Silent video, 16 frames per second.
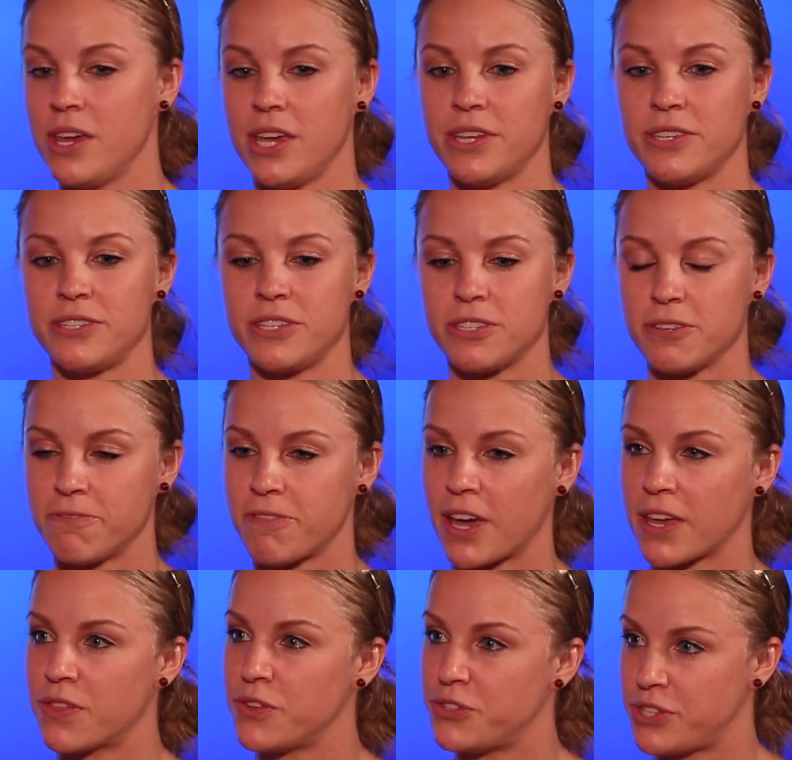Is this
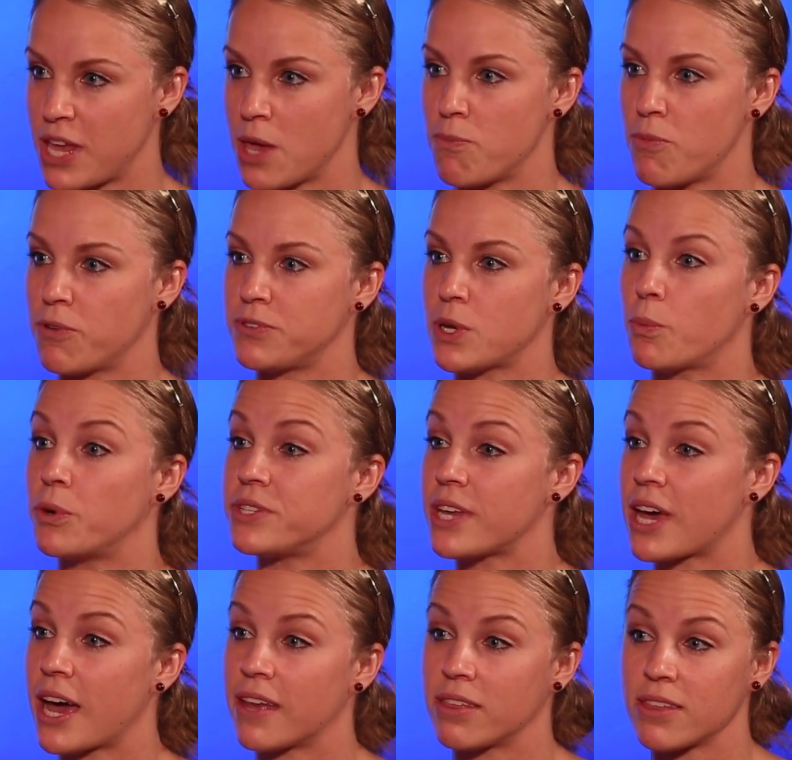effect the same if
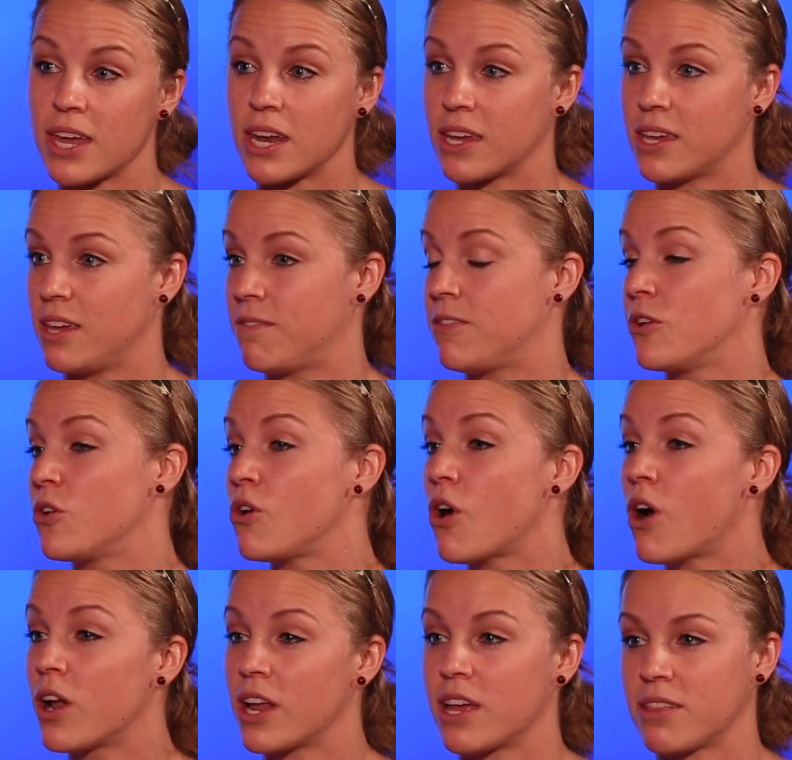someone's athletic, if they're
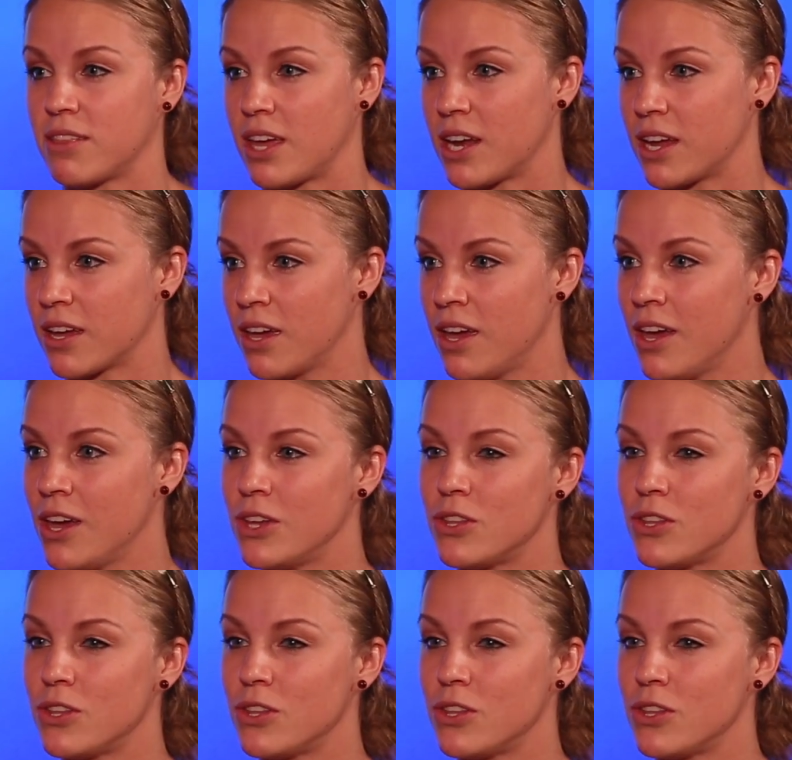not athletic?